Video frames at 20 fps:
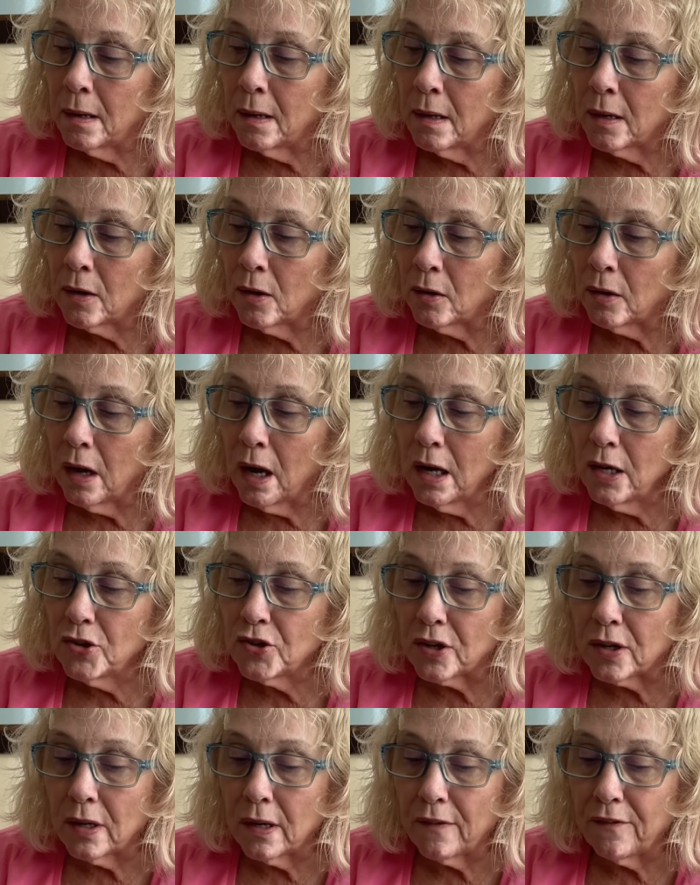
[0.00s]

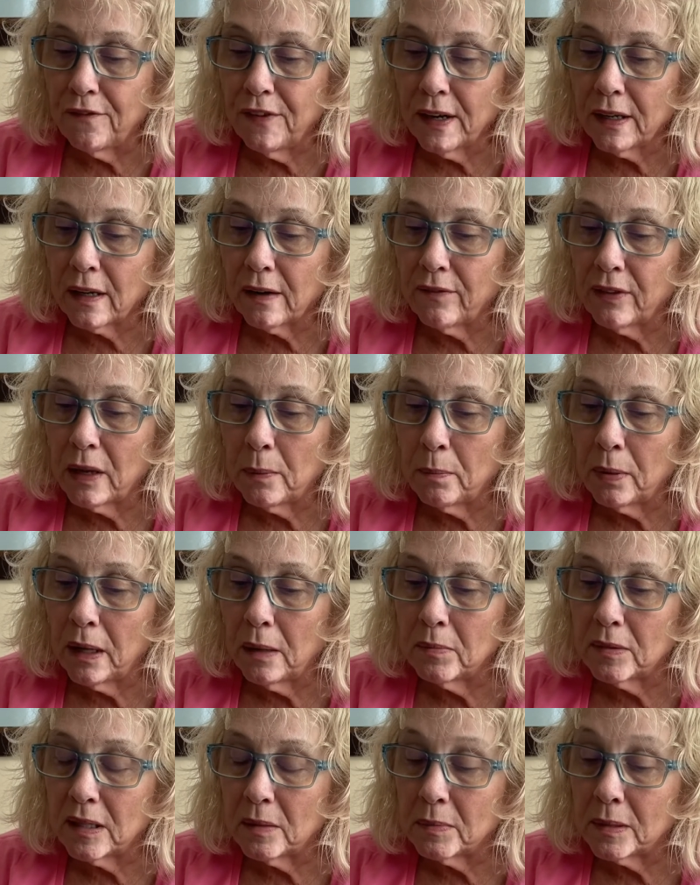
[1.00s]
Collagen effectively
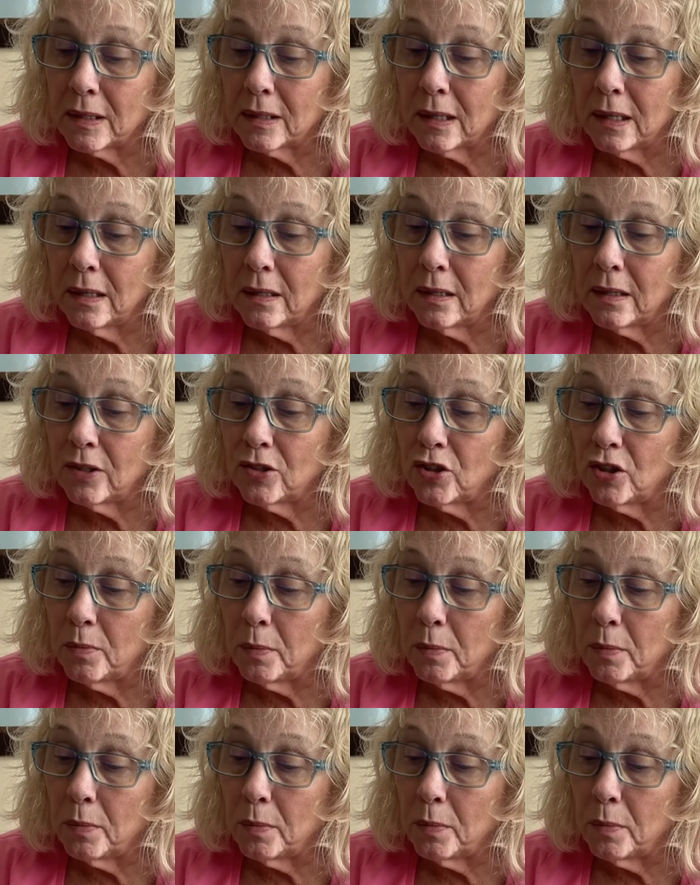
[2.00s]
plumps up skin tissue